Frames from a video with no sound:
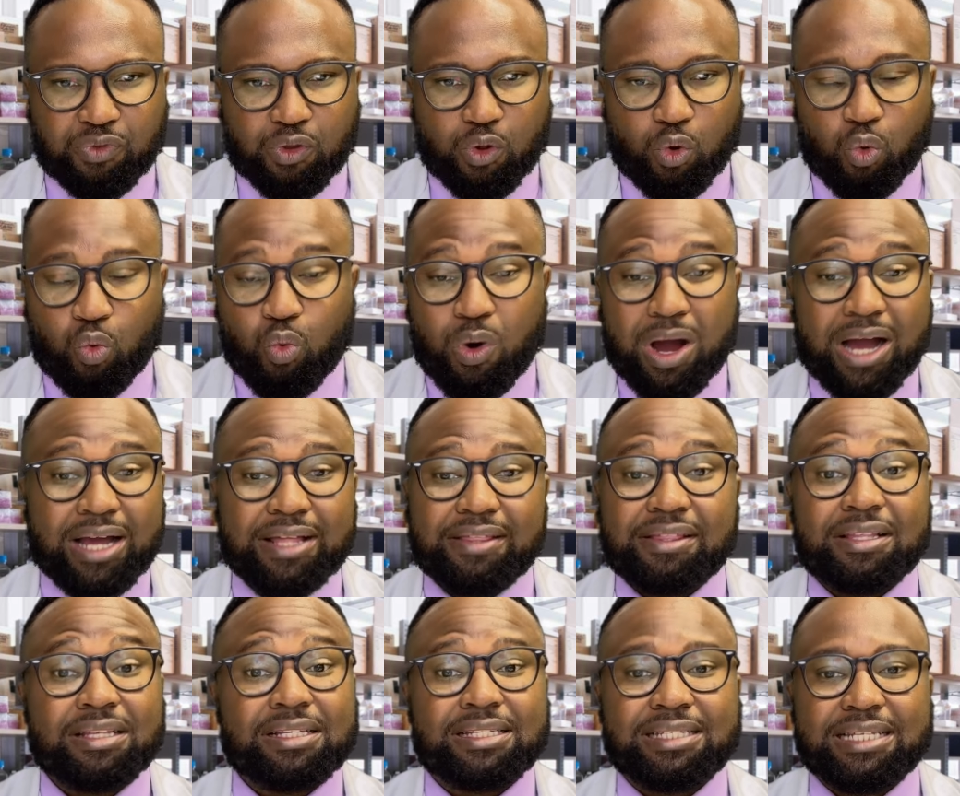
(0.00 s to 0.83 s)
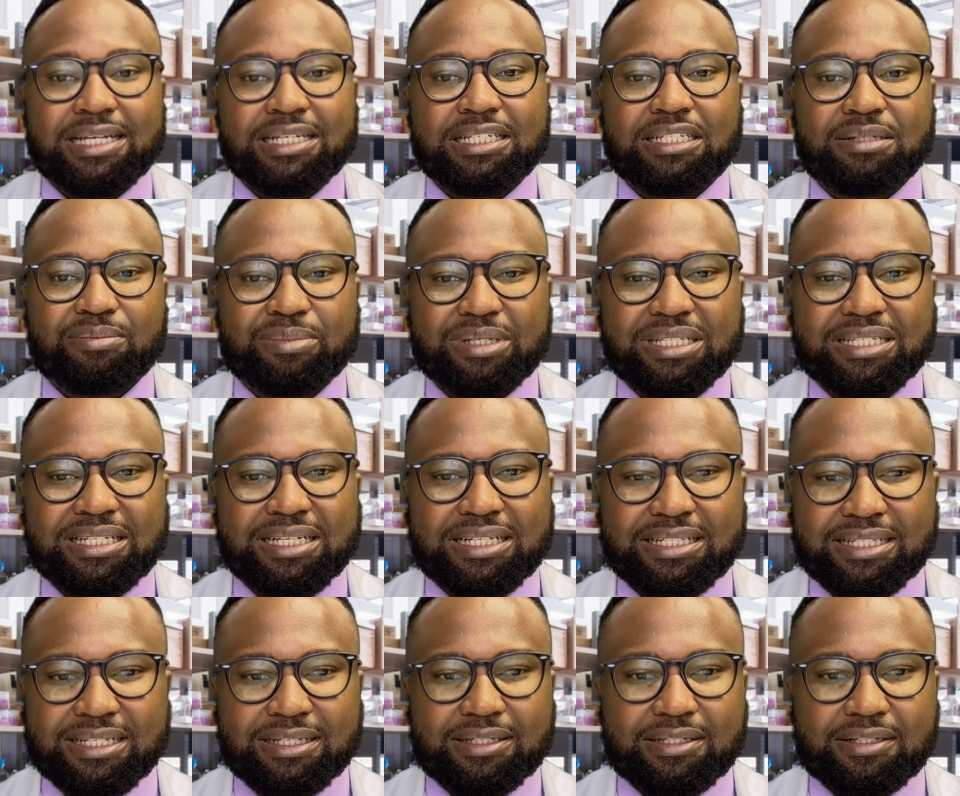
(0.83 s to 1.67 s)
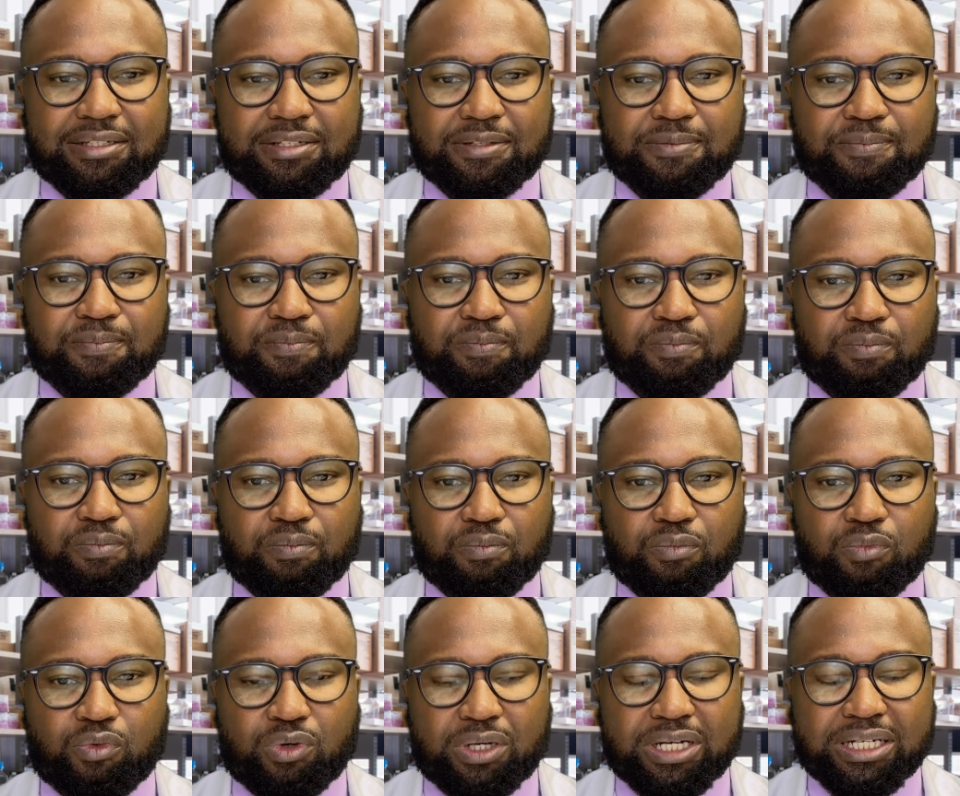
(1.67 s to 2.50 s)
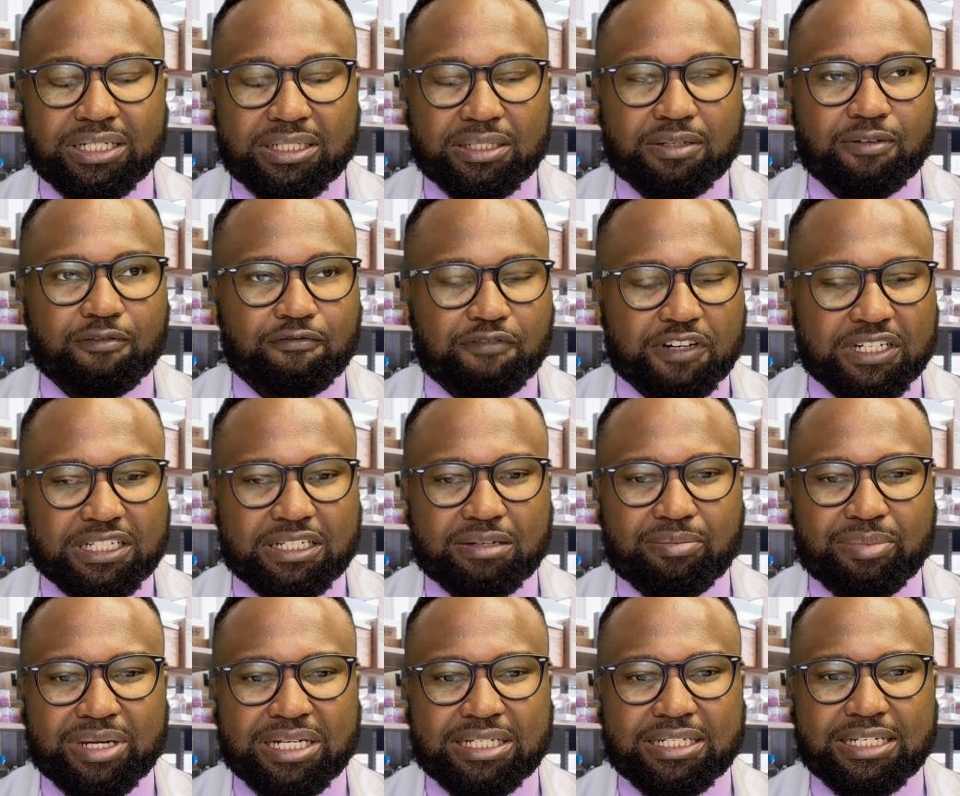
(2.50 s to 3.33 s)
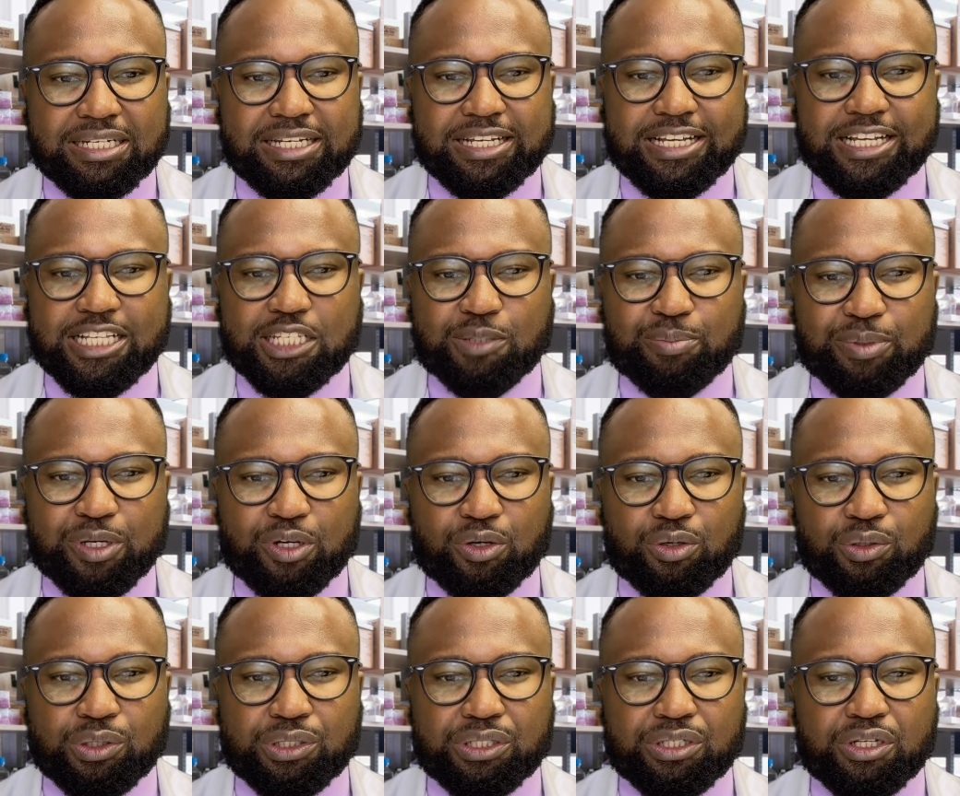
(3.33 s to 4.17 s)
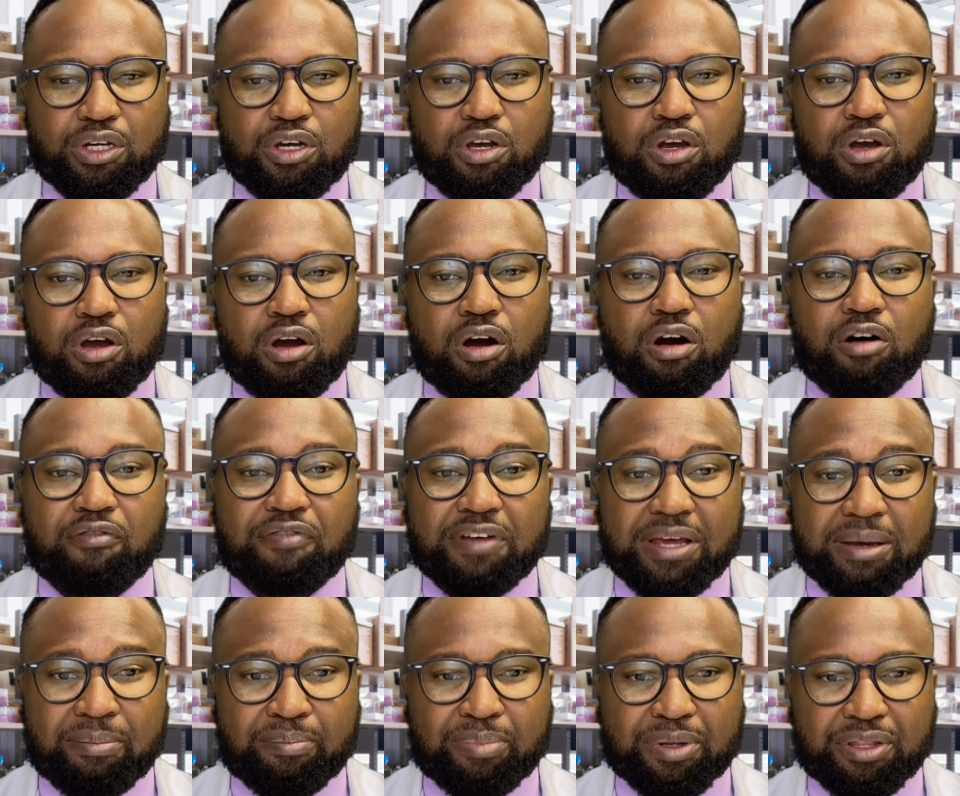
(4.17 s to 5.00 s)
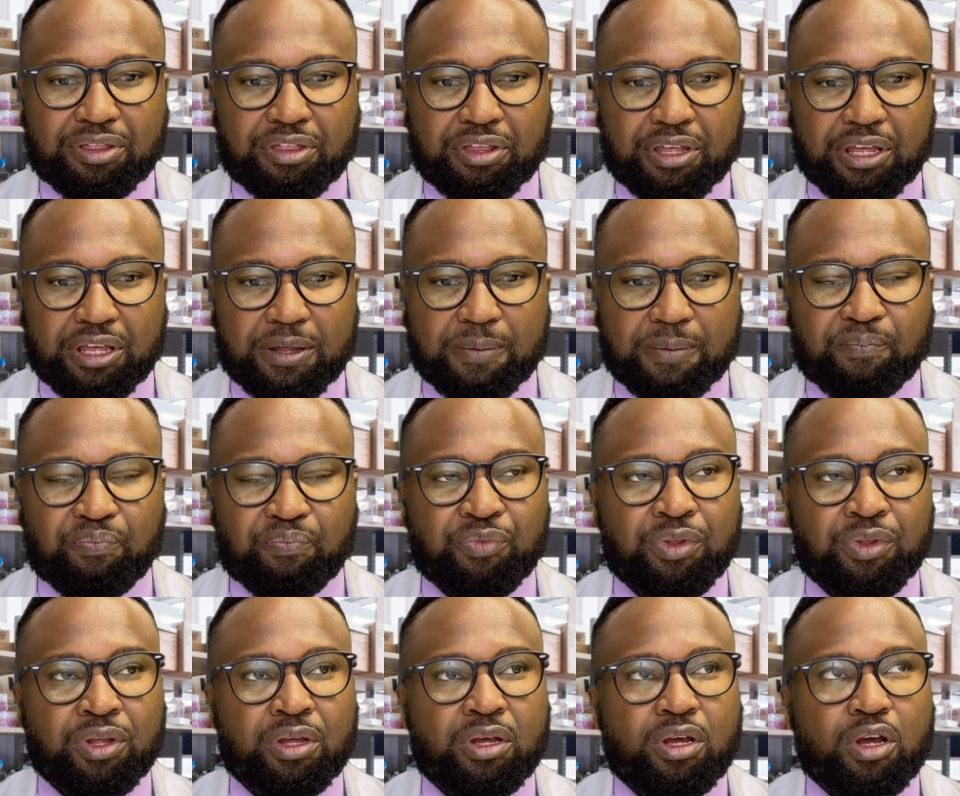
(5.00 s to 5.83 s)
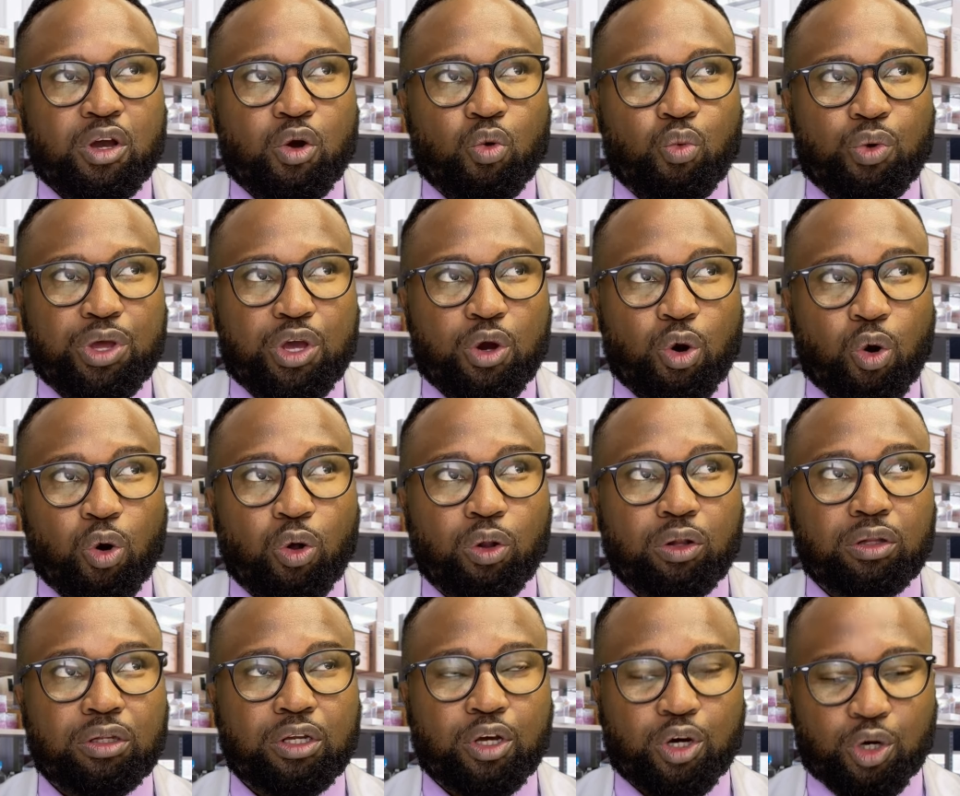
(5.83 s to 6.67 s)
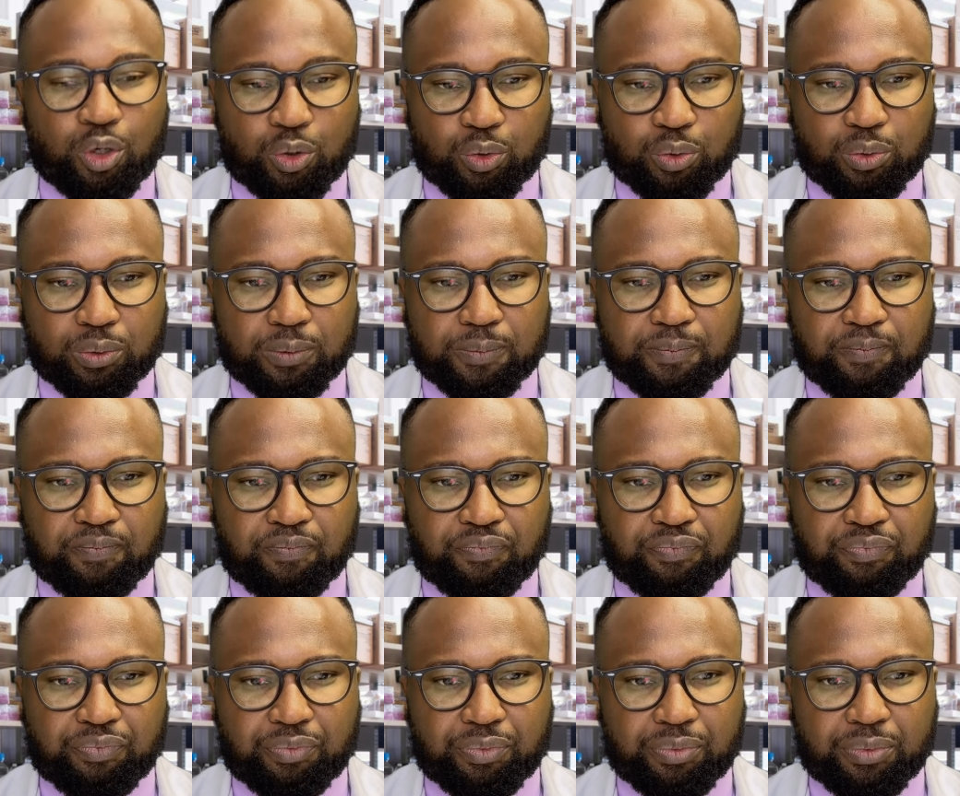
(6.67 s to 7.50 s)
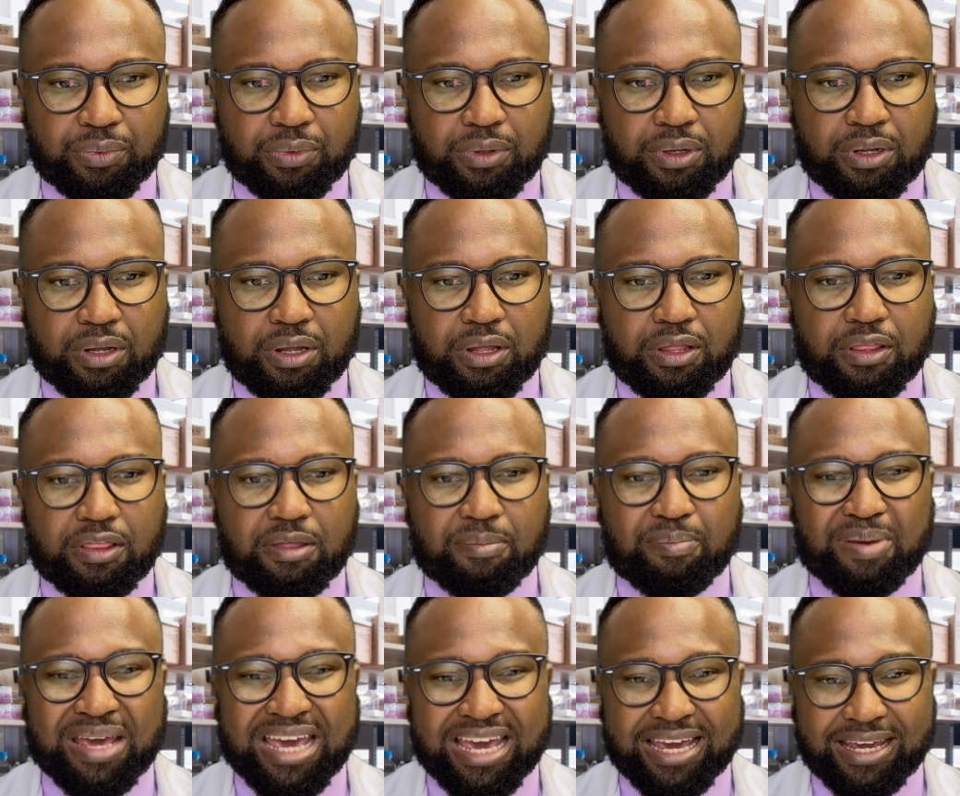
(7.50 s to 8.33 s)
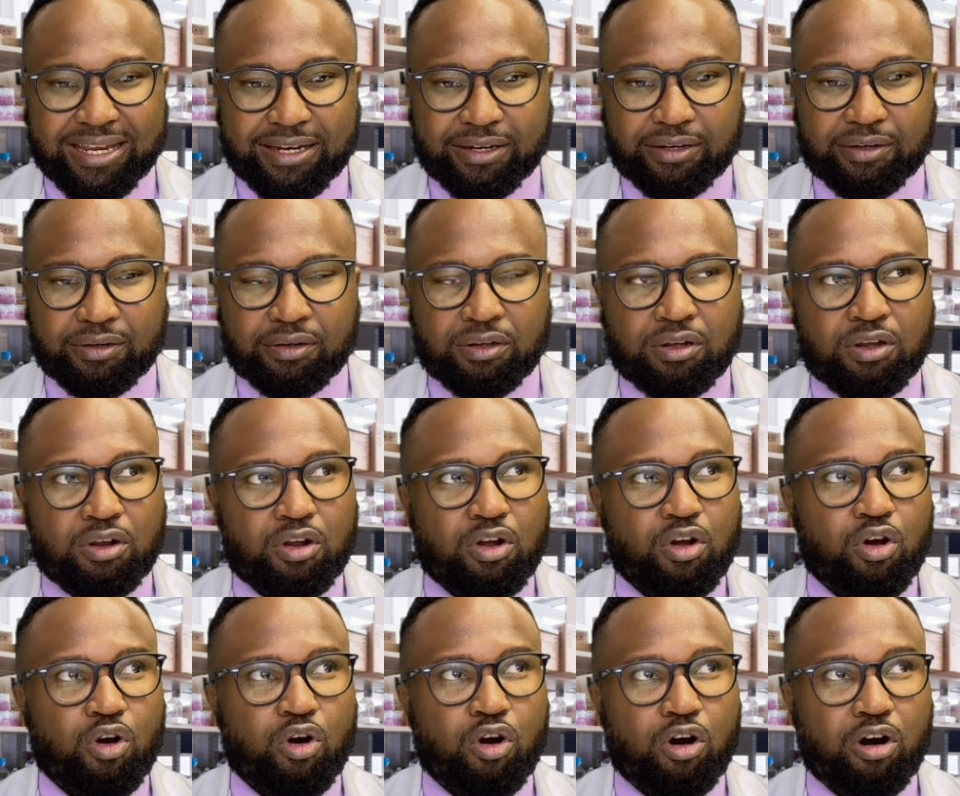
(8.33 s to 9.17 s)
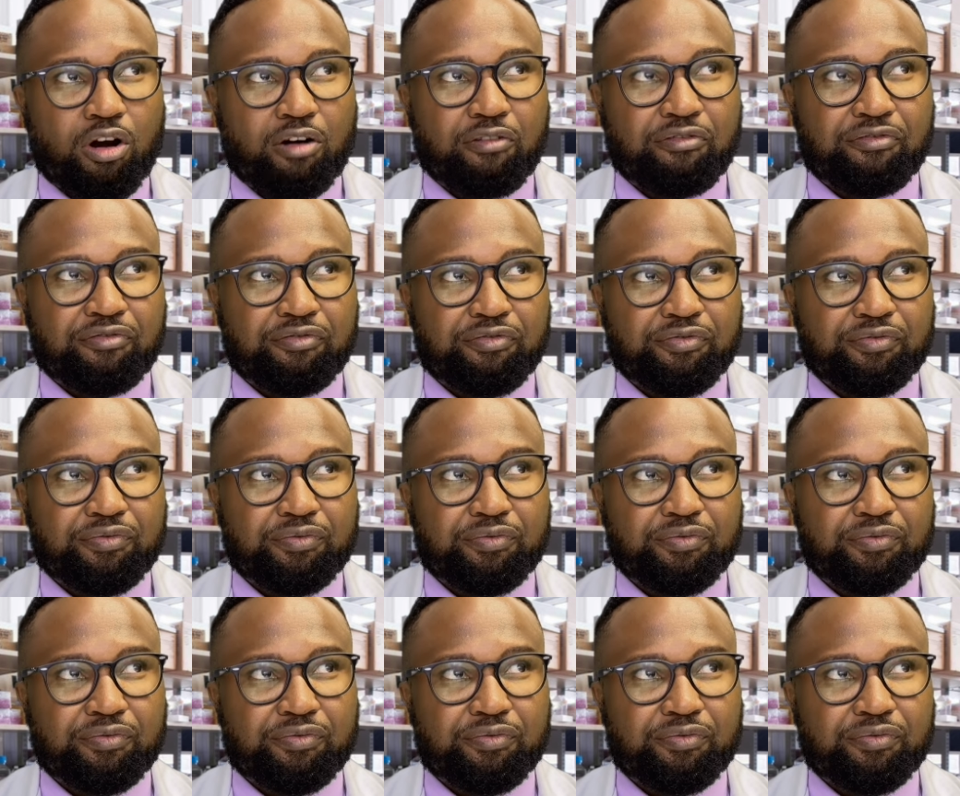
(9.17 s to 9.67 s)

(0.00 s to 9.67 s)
why these sentiments exist, right? Fundamentally, it's because of empathy. We all know the pain of